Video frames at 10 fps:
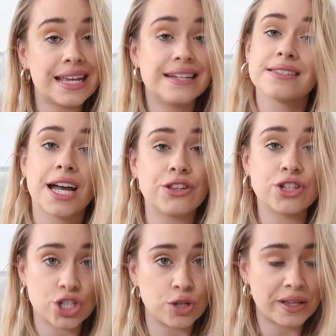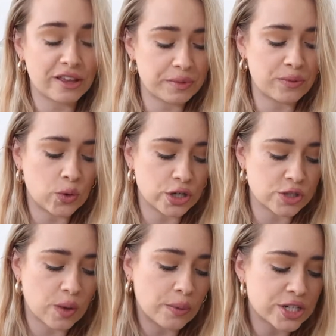the inside of the shoe where they've been worn
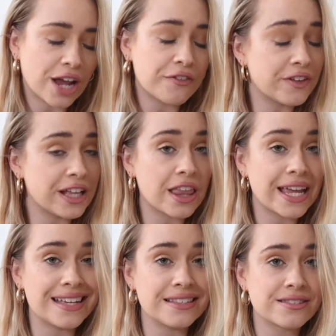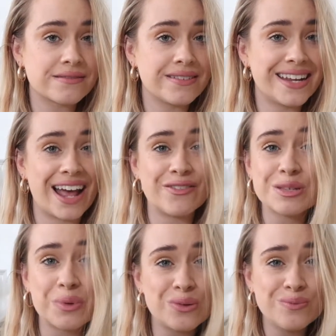as well, which I feel is
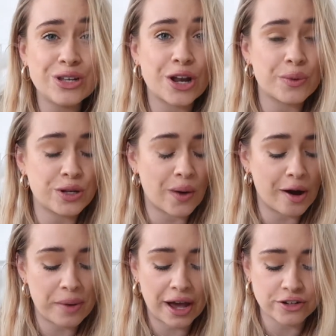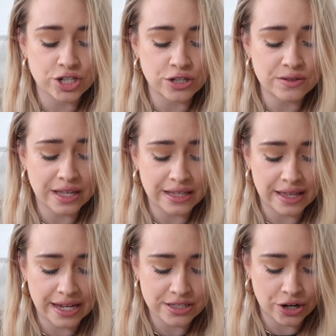inevitable. You know, when you wear a pair of shoes, like
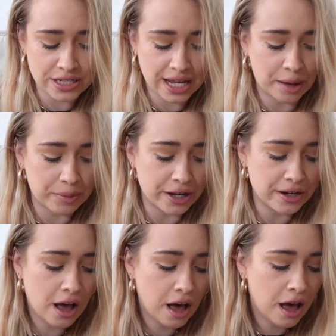that is going to happen.